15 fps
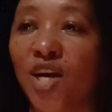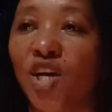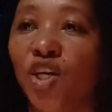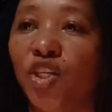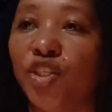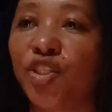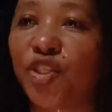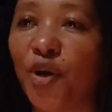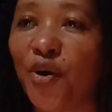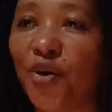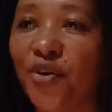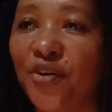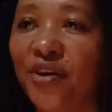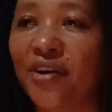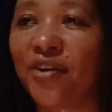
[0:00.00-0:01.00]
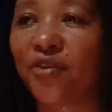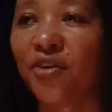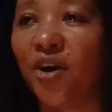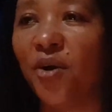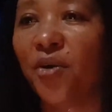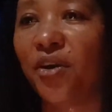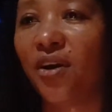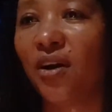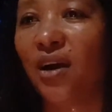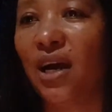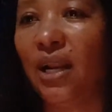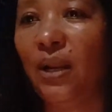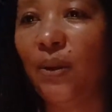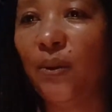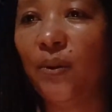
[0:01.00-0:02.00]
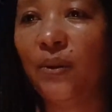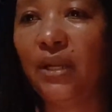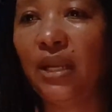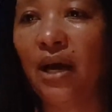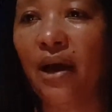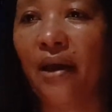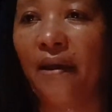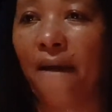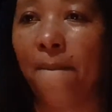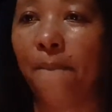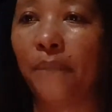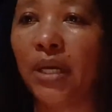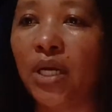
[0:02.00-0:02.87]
So, crowd or alone, I am